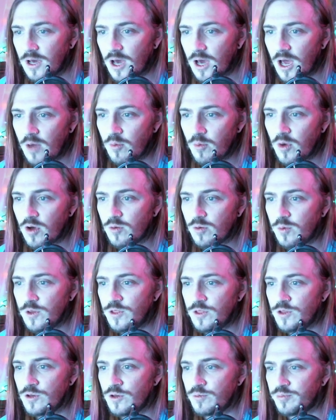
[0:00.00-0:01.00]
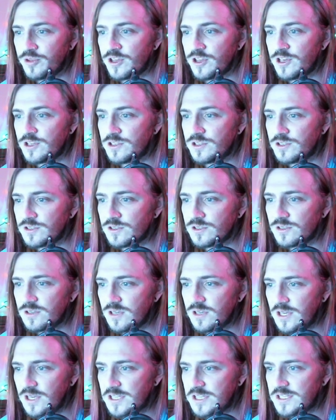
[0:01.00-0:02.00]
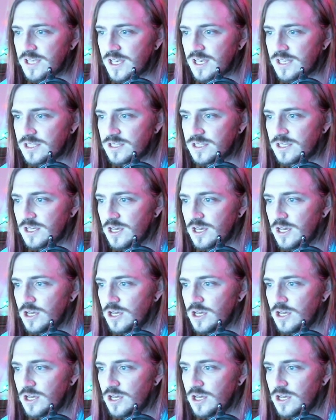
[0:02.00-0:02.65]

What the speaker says: "I walk with you, please," he says,